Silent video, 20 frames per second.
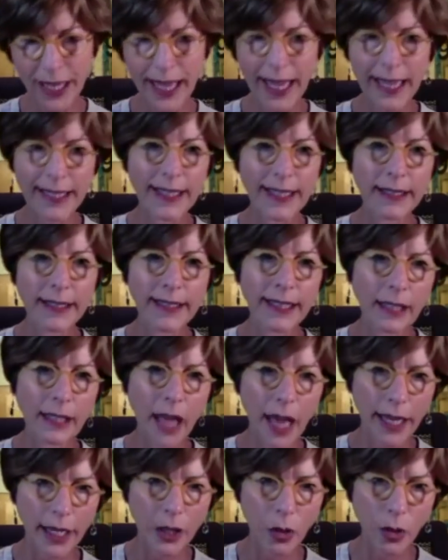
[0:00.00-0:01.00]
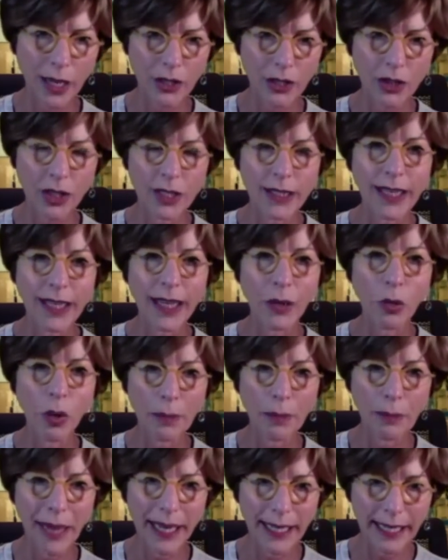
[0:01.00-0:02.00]
which they asked us a lot of questions, like
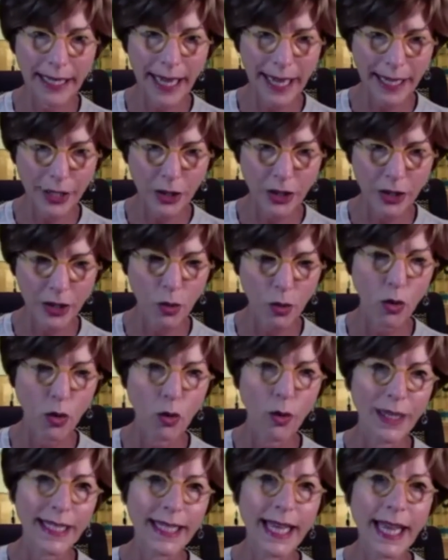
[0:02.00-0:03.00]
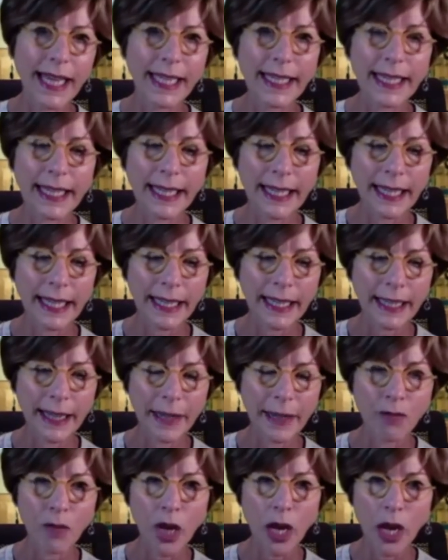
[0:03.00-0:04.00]
what medications were we
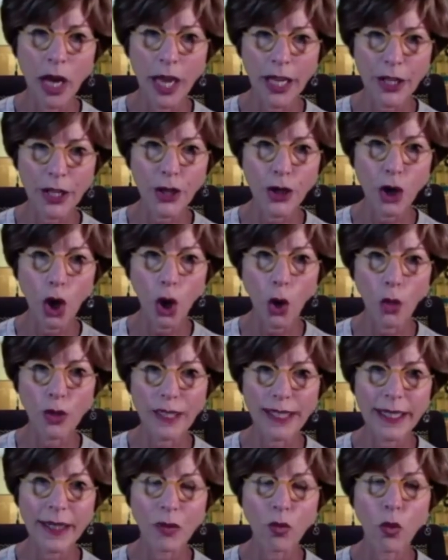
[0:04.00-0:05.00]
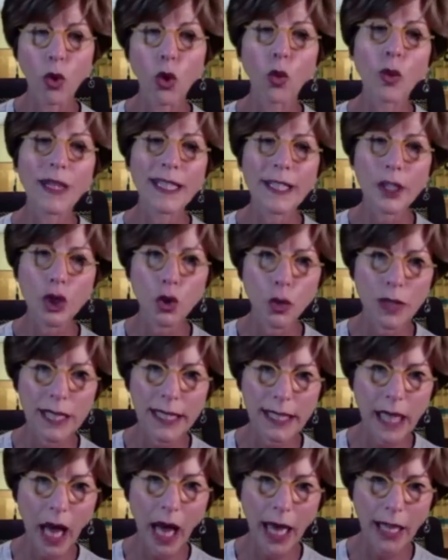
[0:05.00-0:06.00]
taking, and you know, were we
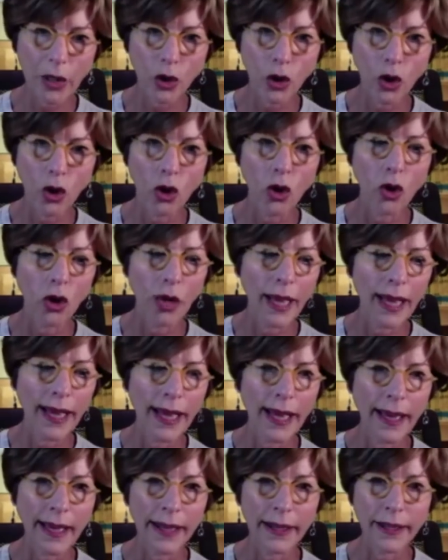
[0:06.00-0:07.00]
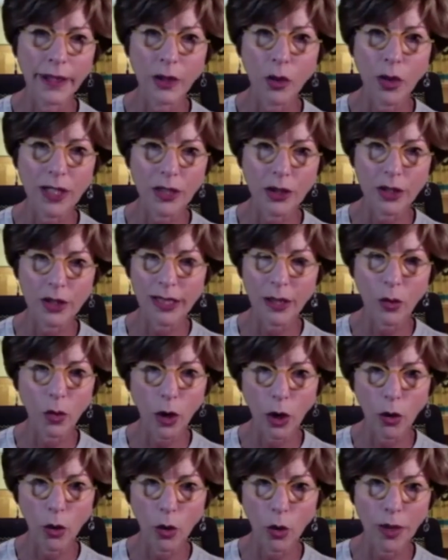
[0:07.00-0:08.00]
suicidal, and questions
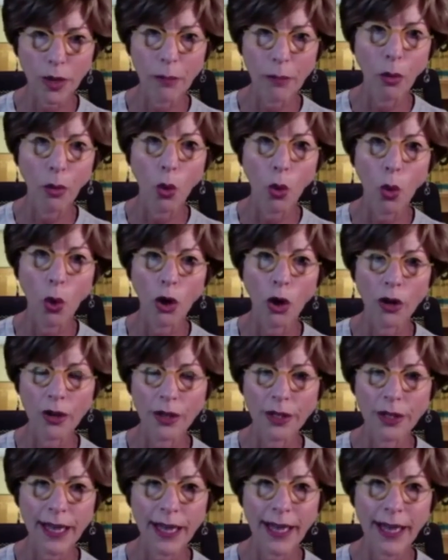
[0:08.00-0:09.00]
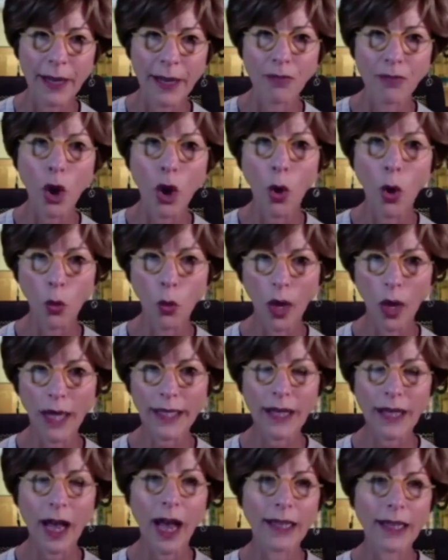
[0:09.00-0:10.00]
like where were we born and
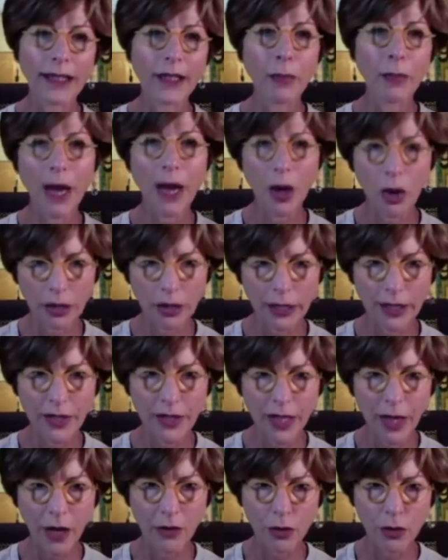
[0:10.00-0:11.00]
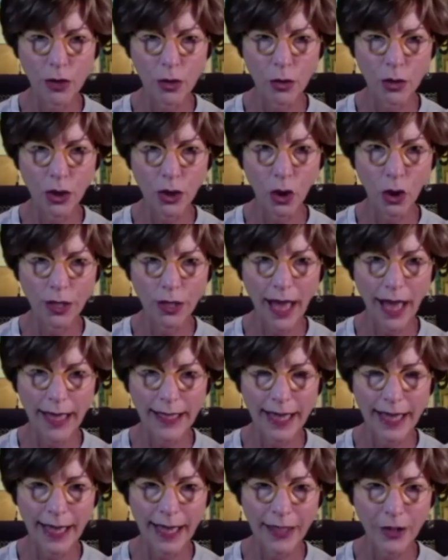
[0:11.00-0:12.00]
whatnot. And apparently the others were told
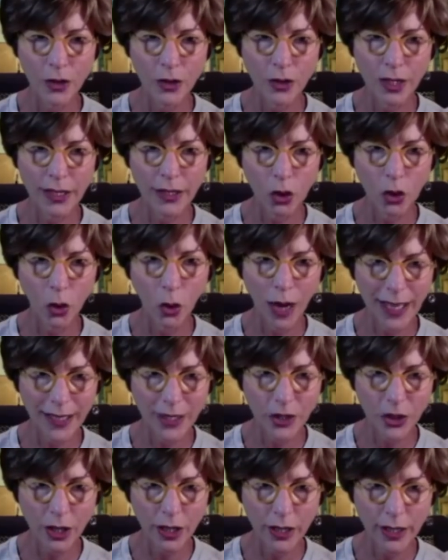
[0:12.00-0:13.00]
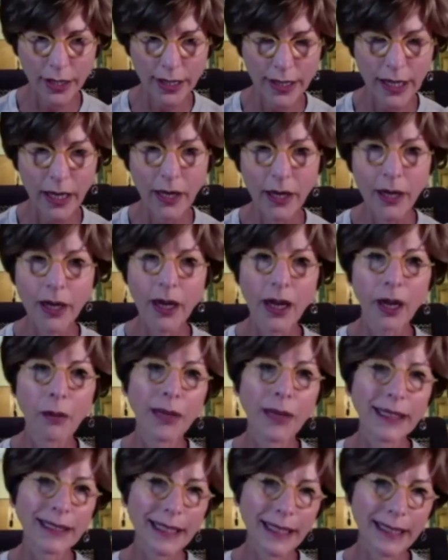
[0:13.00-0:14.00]
not to answer these questions.
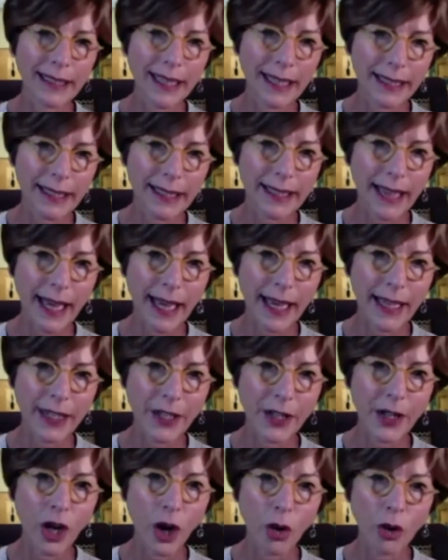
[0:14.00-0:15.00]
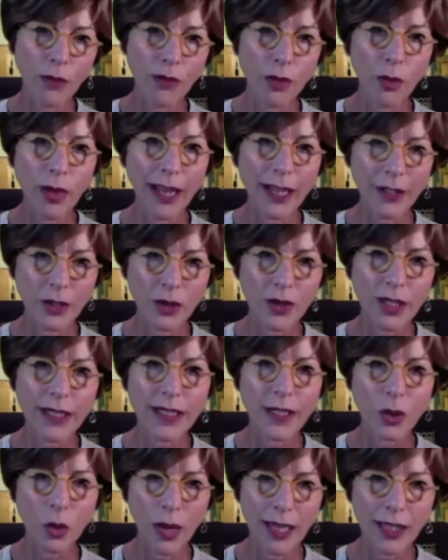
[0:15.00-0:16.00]
But then they said, you know, if you answer
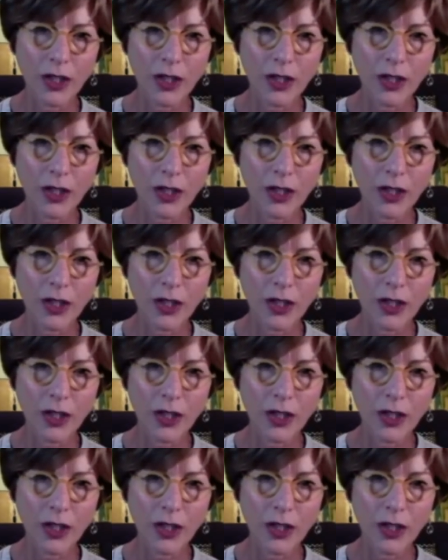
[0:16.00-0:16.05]
these